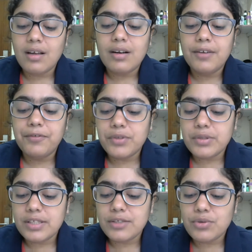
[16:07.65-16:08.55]

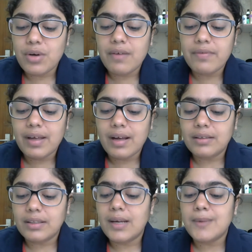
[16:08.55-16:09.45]
refusing to have the
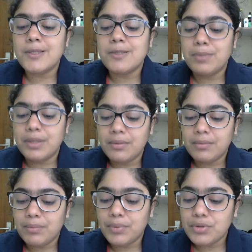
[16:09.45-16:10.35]
handcuffs
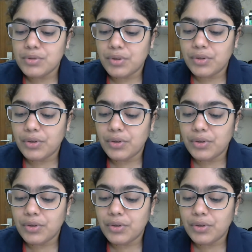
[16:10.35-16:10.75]
being put on